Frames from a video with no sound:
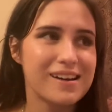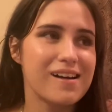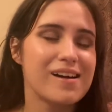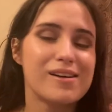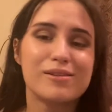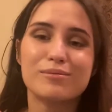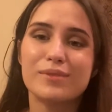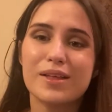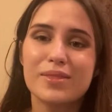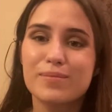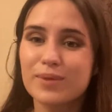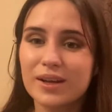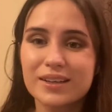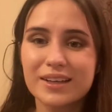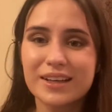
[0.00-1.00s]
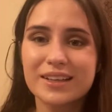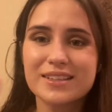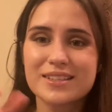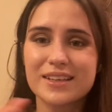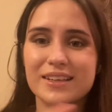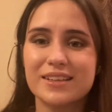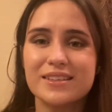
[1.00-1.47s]
um, The Bloodlands
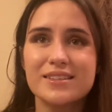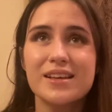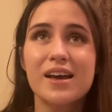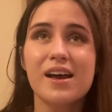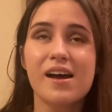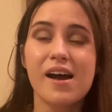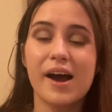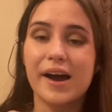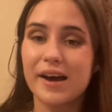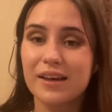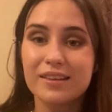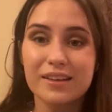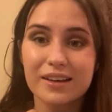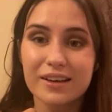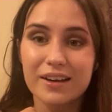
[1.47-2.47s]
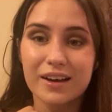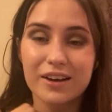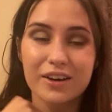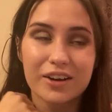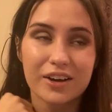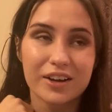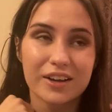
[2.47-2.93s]
is, I think, a
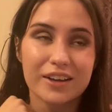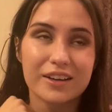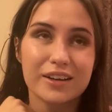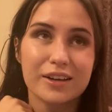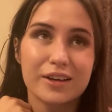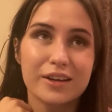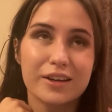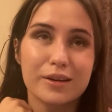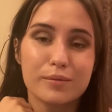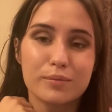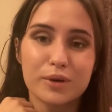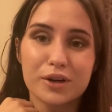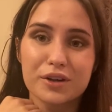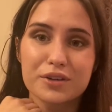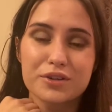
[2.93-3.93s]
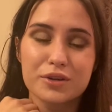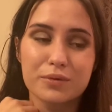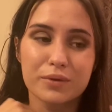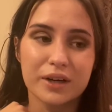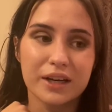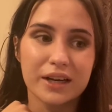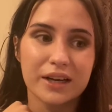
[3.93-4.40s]
good book to
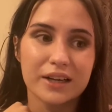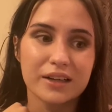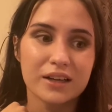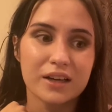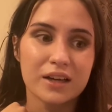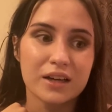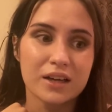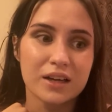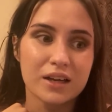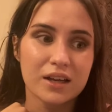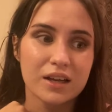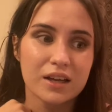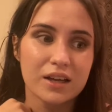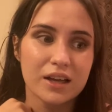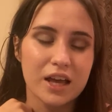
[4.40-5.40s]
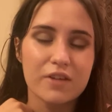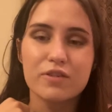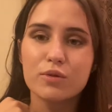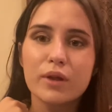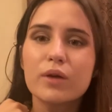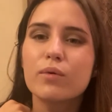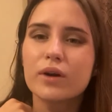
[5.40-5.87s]
read if you
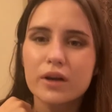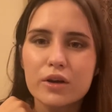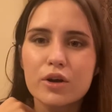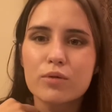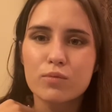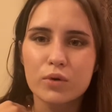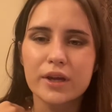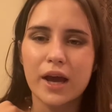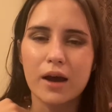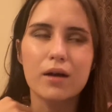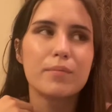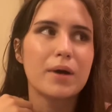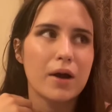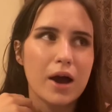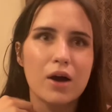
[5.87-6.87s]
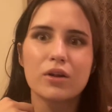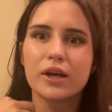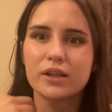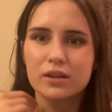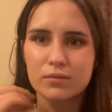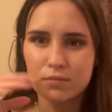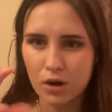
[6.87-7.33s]
like want to know yeah, about how like
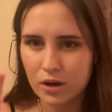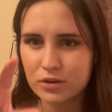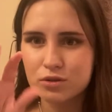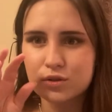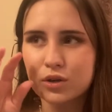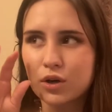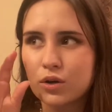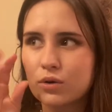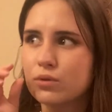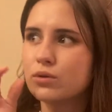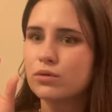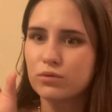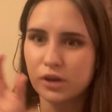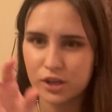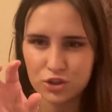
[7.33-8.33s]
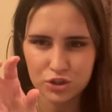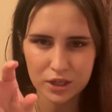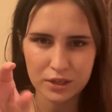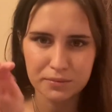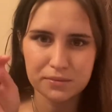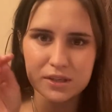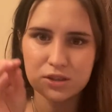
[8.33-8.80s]
the Moscow
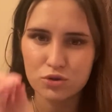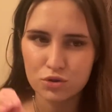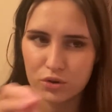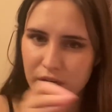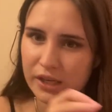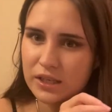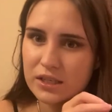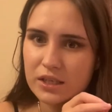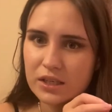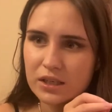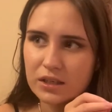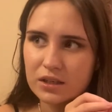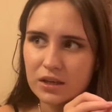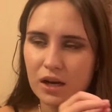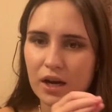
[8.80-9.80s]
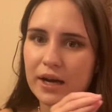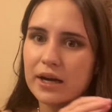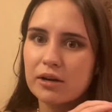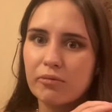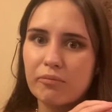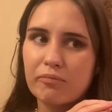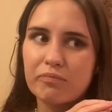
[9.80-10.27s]
regimes treat,
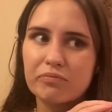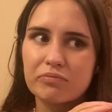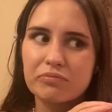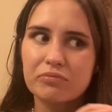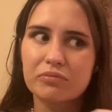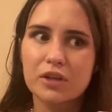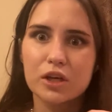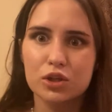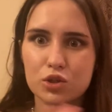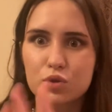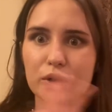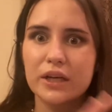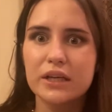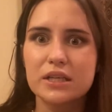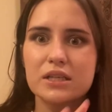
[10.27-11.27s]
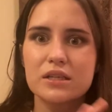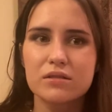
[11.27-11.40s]
um, treat